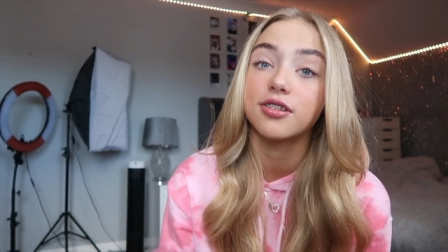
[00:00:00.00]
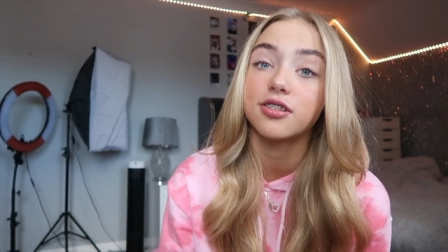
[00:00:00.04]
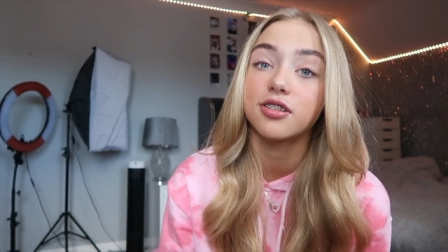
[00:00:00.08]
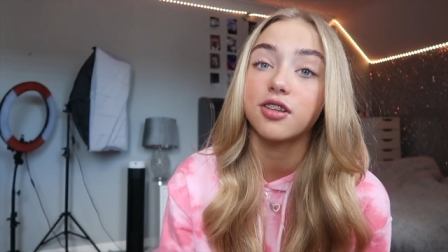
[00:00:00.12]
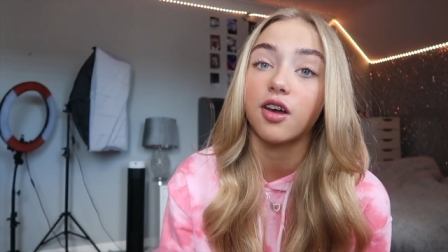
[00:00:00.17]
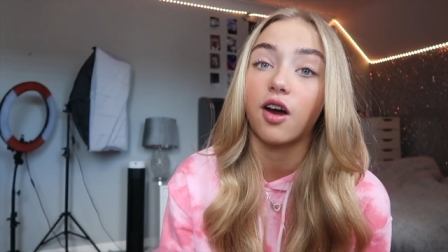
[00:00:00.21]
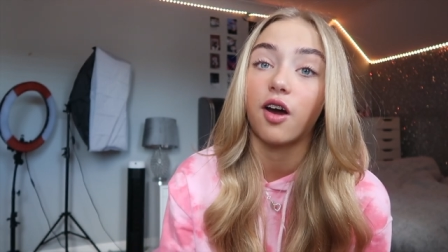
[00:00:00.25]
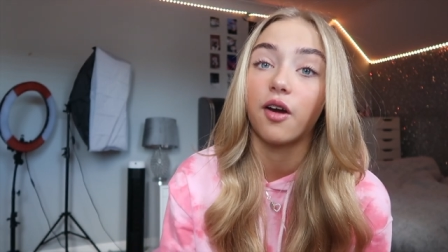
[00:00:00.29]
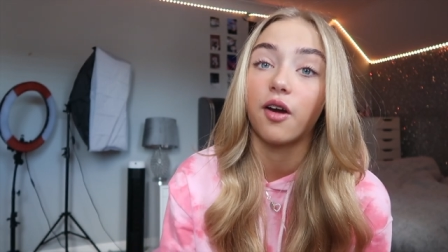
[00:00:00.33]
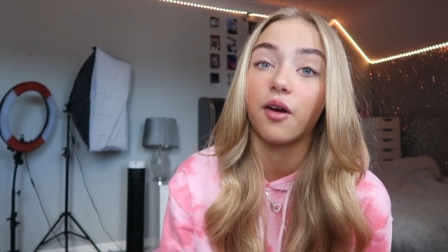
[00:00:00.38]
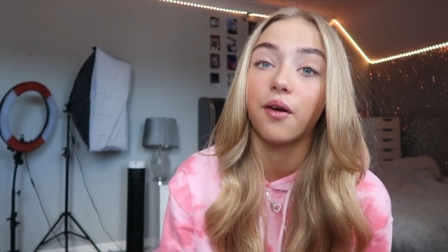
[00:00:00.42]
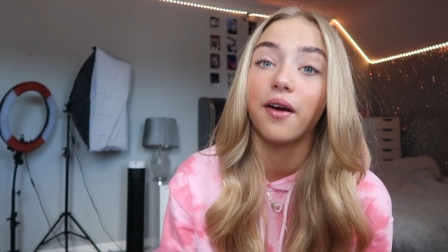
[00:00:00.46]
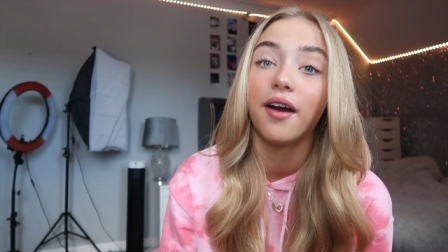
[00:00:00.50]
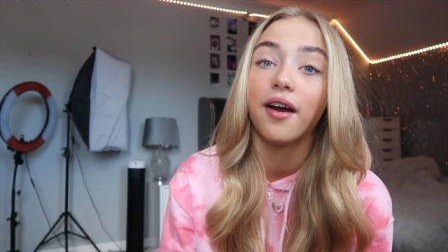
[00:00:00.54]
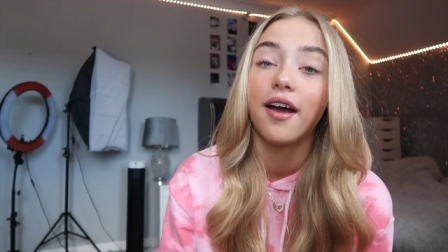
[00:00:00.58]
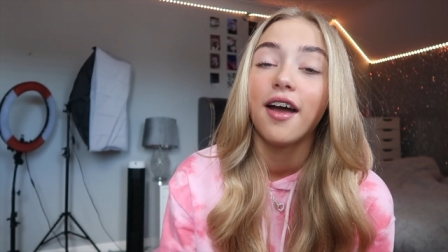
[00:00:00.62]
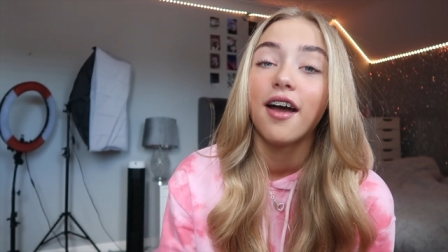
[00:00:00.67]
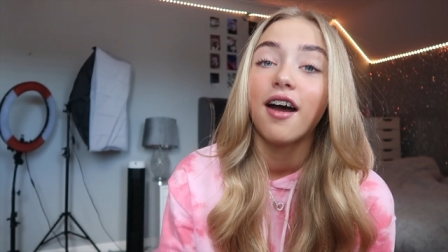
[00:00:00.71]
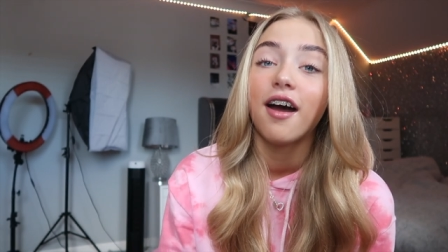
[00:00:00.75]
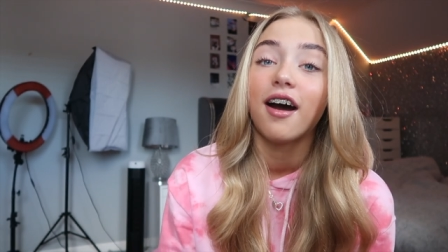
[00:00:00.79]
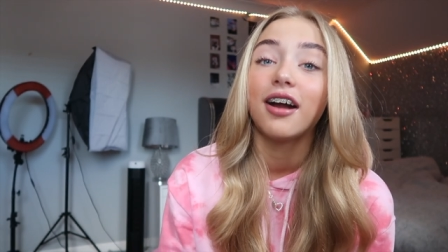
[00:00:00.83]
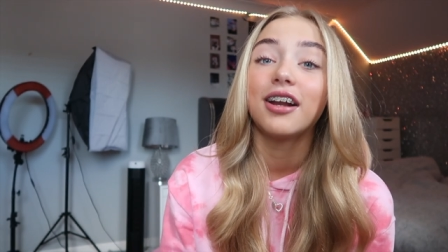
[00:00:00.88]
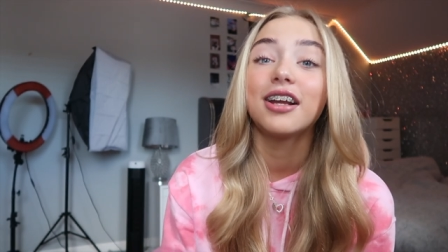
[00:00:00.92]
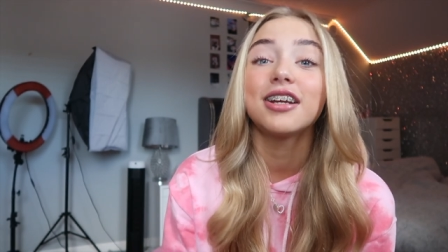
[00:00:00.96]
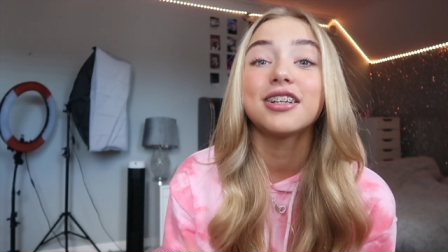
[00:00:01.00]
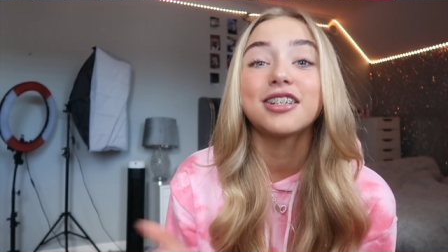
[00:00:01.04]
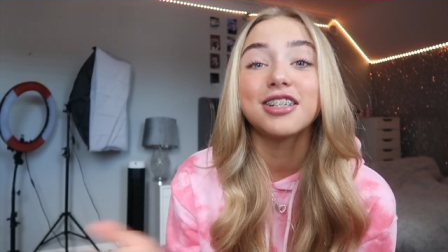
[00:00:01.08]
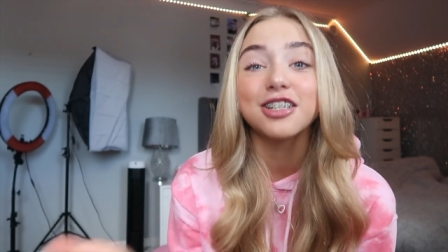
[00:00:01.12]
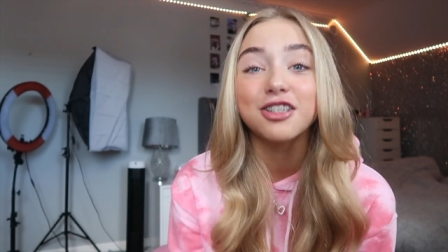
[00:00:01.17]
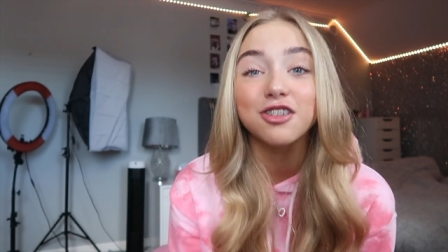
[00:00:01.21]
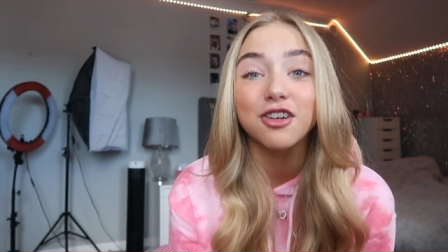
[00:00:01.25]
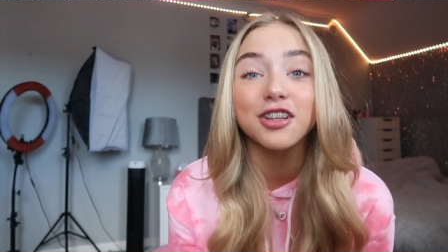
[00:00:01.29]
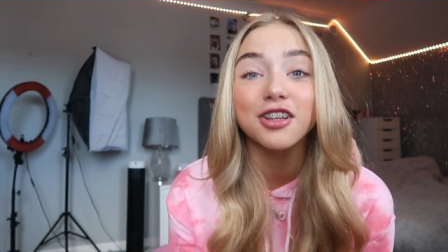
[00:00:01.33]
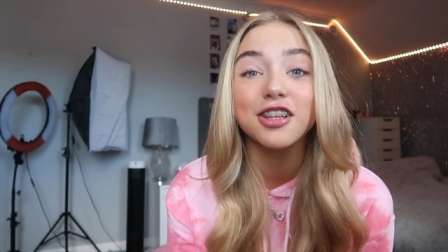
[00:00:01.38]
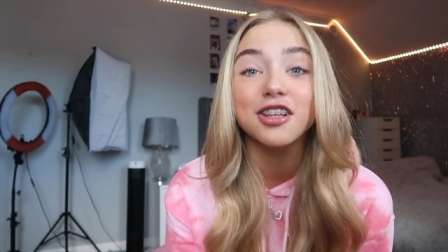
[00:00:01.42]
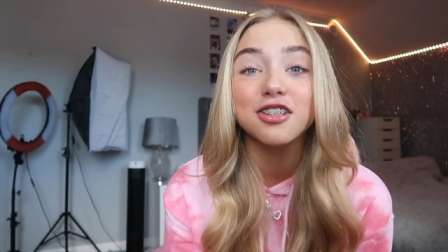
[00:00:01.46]
So I literally
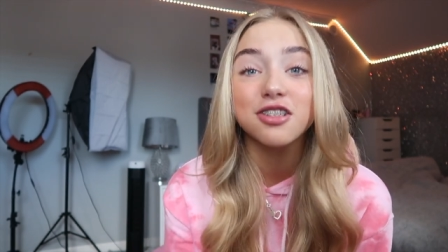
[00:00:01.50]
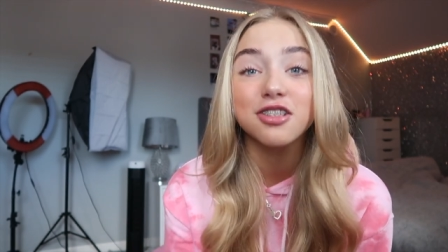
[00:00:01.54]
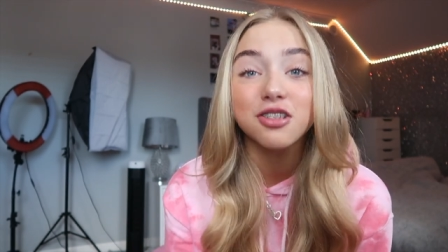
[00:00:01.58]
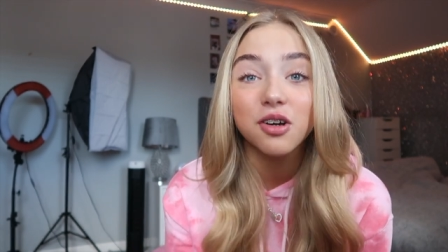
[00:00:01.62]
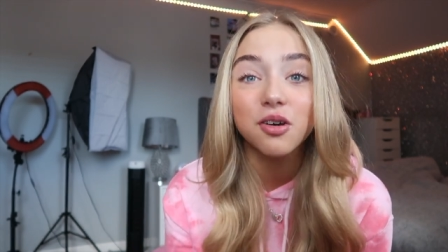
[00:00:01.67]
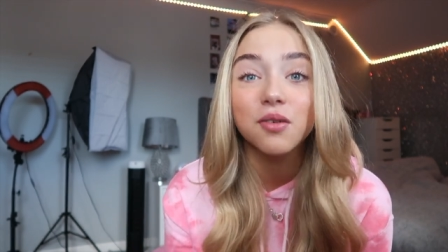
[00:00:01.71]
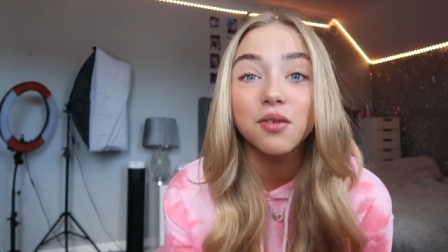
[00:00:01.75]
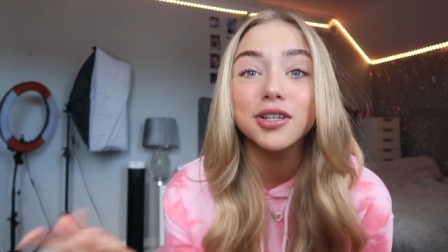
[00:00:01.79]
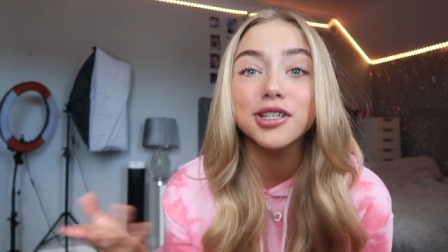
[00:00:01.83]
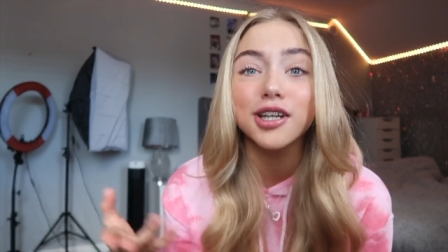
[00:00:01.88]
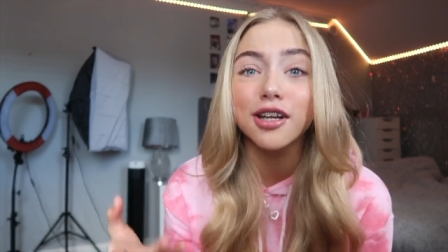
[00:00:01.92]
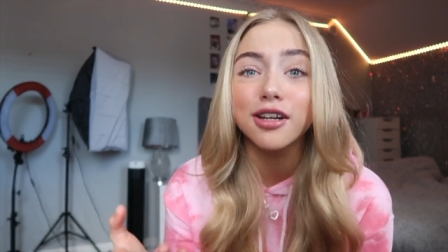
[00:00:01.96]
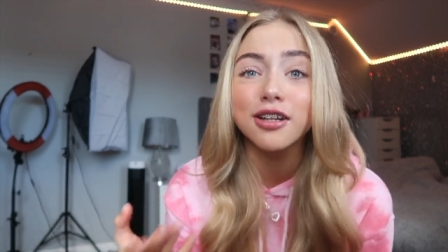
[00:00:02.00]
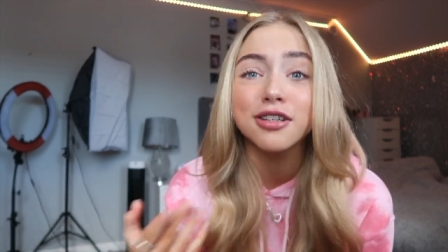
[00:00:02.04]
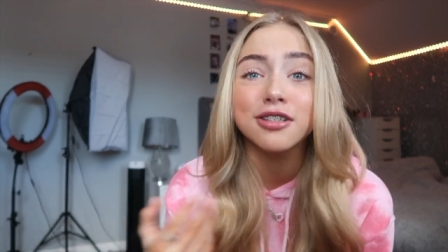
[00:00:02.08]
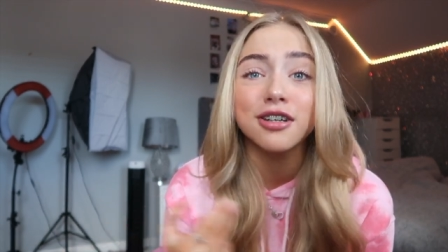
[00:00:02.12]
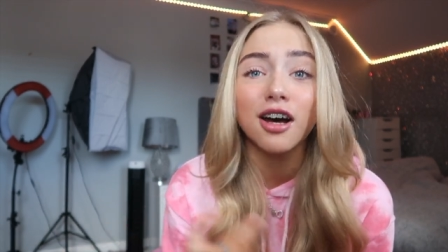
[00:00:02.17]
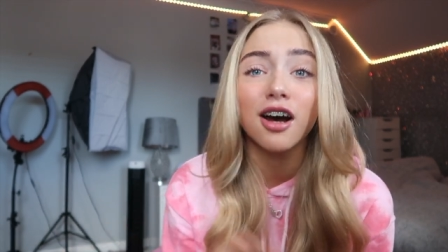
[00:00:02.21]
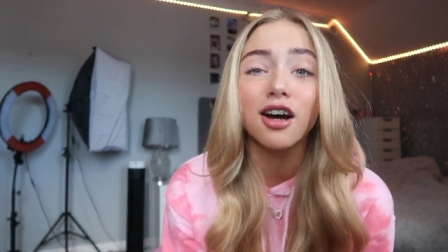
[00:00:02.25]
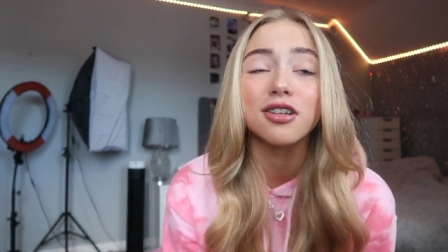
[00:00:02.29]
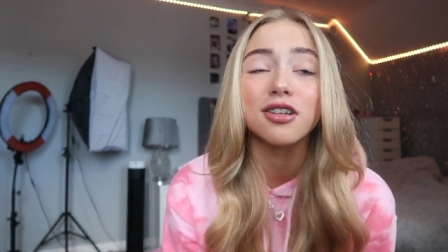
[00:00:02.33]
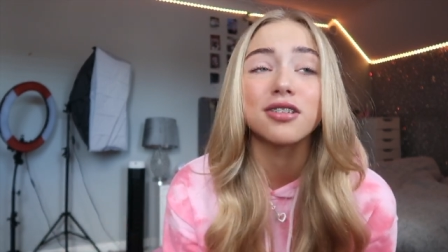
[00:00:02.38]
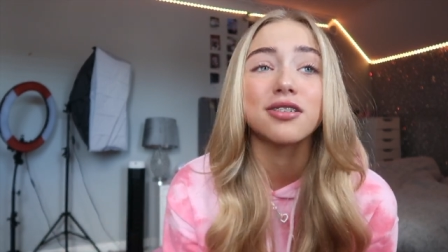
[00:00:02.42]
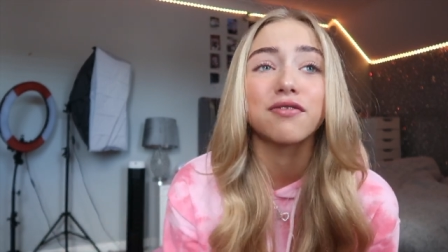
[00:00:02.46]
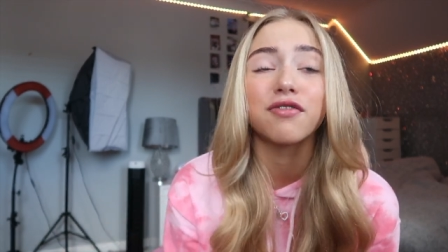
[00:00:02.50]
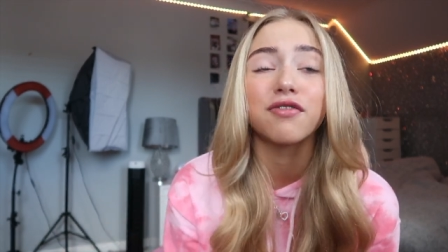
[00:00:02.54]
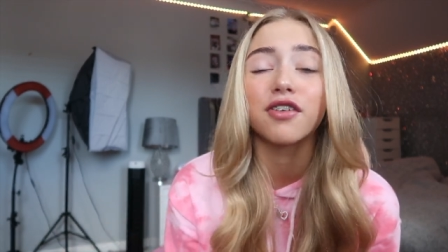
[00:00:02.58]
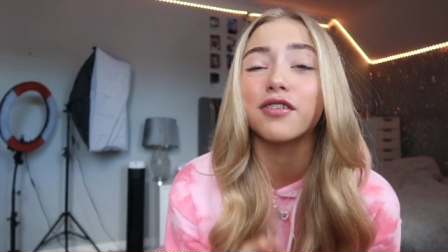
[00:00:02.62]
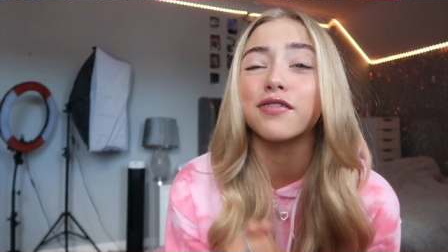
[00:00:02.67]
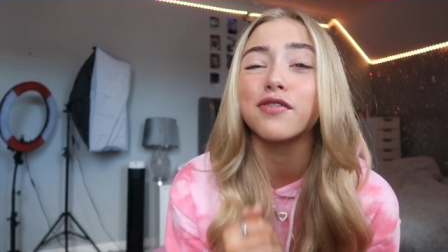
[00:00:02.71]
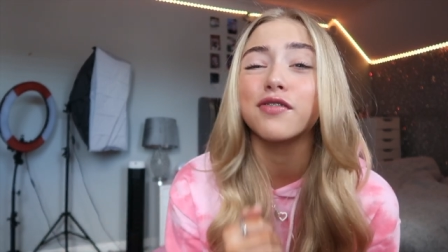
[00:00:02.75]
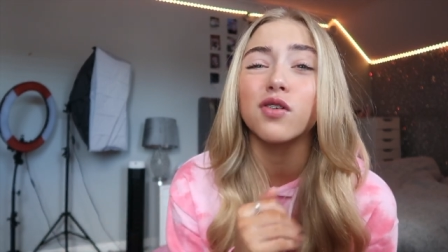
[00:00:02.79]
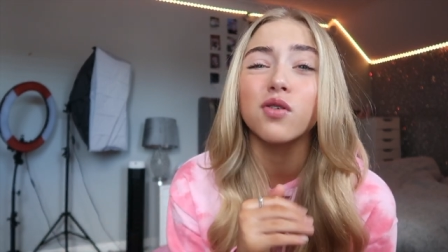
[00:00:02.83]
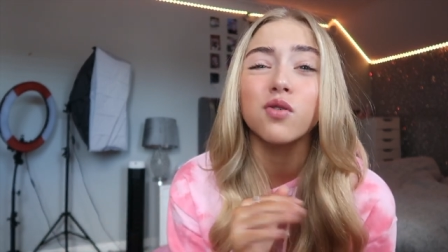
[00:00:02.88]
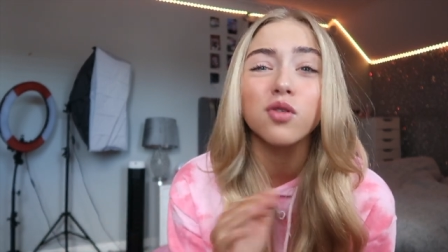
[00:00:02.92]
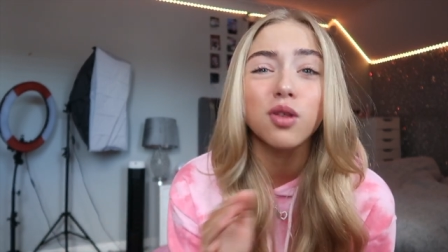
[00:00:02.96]
joined the school and done a dance in front
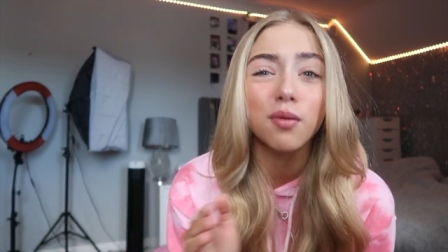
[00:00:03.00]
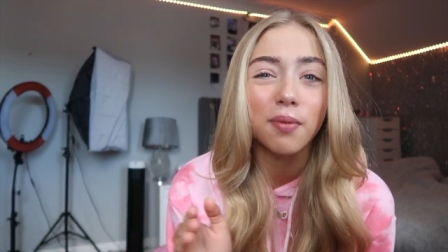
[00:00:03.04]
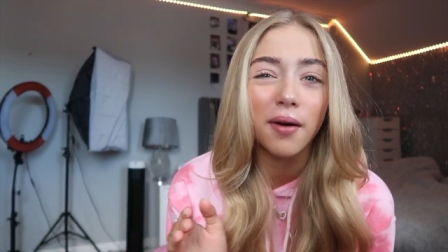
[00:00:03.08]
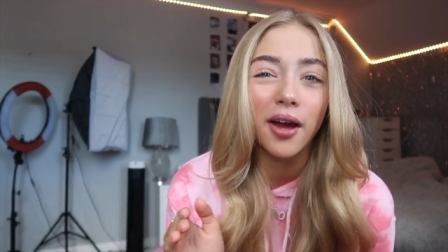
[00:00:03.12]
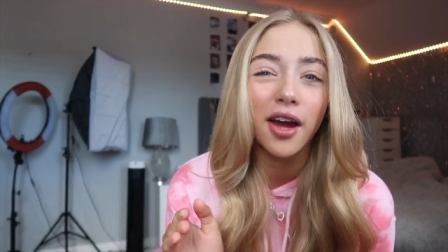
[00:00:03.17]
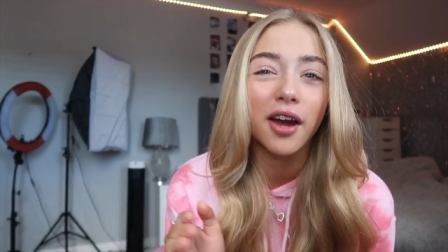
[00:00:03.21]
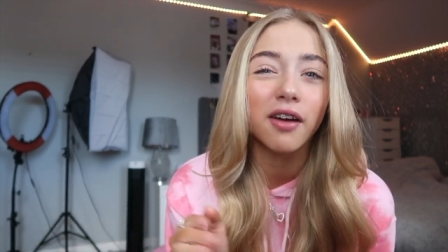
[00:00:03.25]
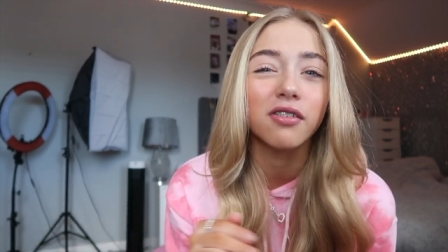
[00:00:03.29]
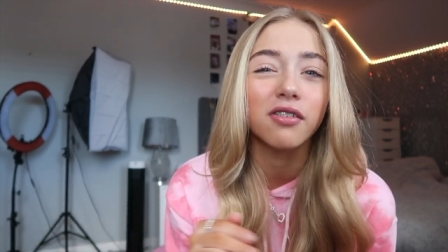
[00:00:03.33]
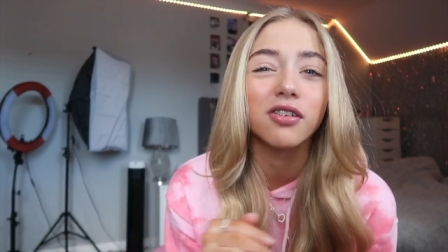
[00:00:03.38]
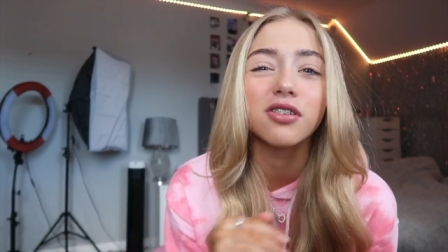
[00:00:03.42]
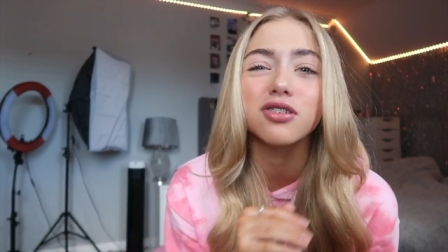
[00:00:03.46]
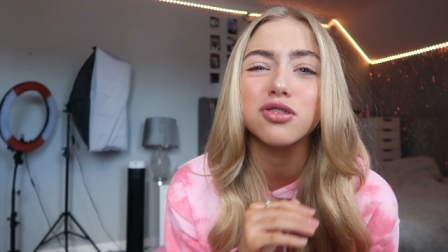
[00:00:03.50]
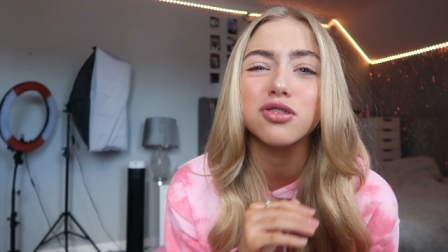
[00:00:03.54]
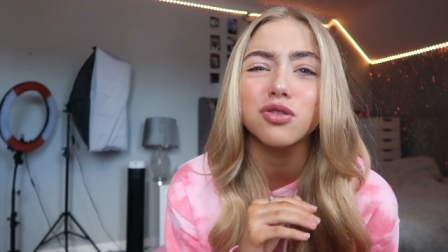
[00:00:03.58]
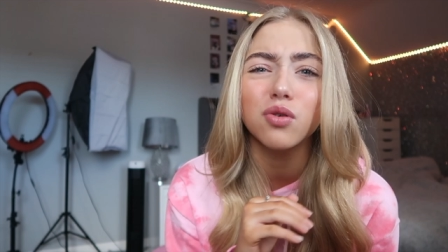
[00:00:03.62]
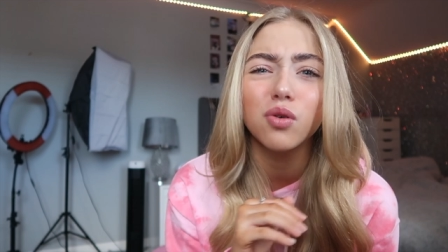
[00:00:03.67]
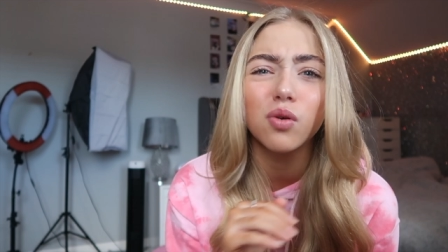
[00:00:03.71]
of all the parents,